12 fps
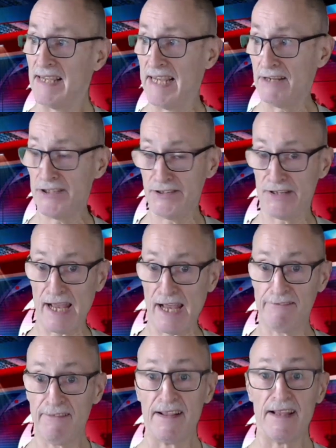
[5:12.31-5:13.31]
If she's
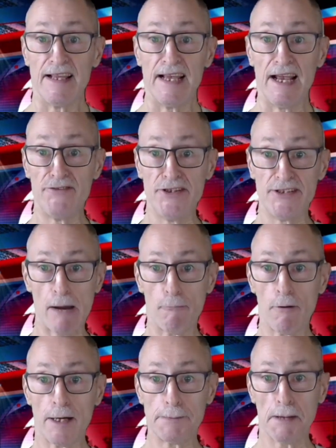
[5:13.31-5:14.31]
that
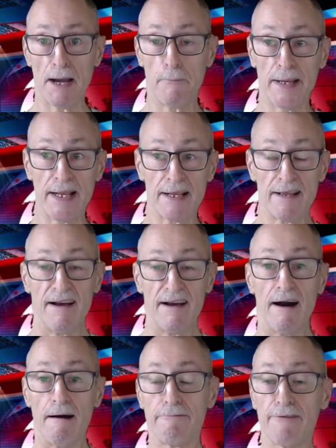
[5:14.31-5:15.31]
worried about being
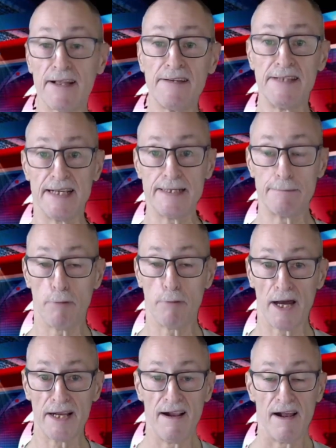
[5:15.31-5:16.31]
offended
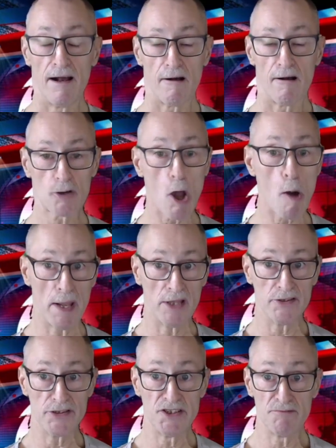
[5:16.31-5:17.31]
by
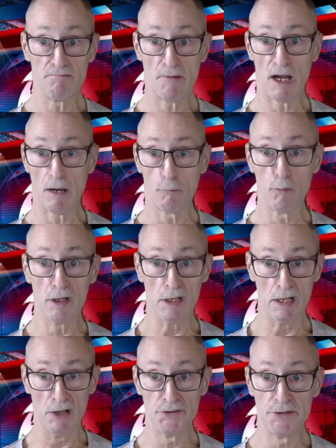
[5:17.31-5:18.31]
comments and
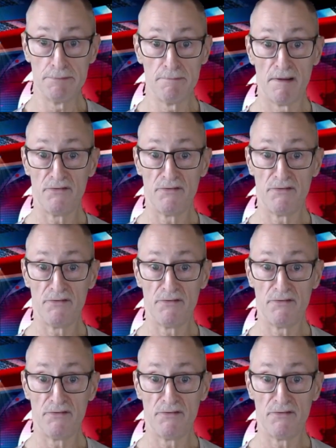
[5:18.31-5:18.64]
words,